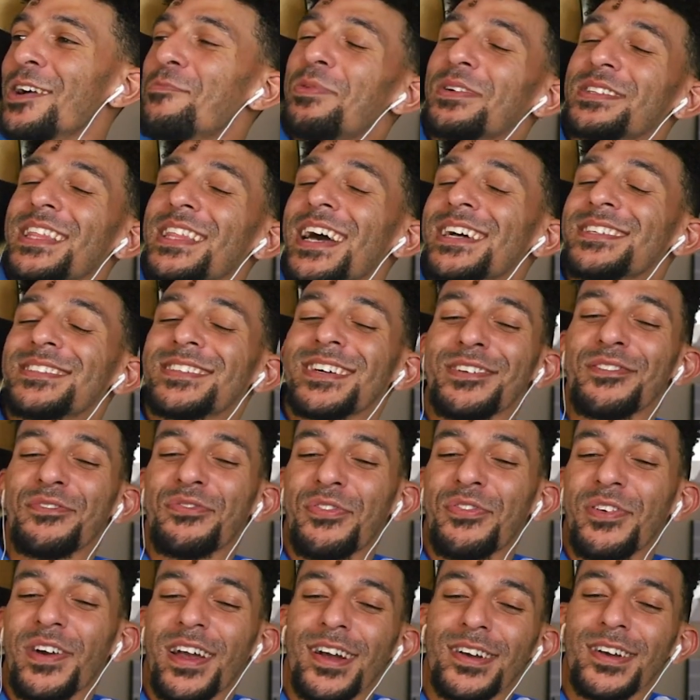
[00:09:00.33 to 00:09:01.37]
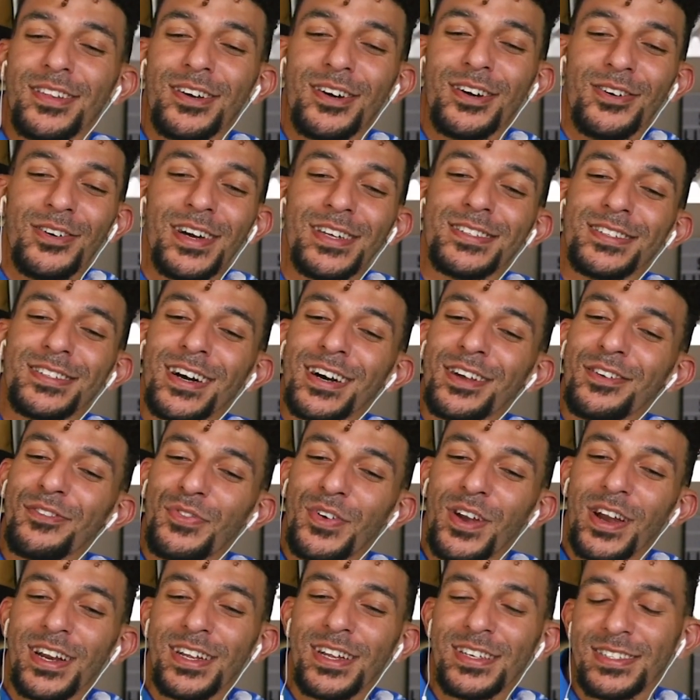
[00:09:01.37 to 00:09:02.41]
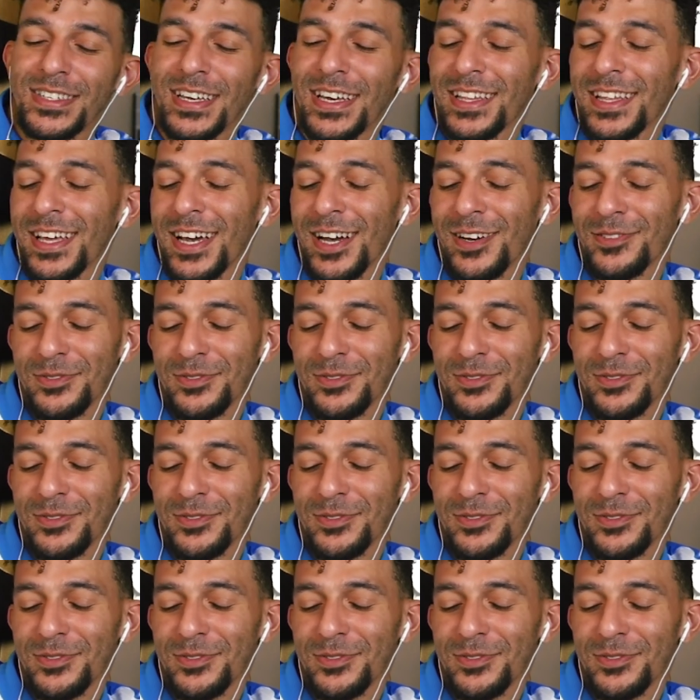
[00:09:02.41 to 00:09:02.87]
But that's unfair though. It's unfair to say that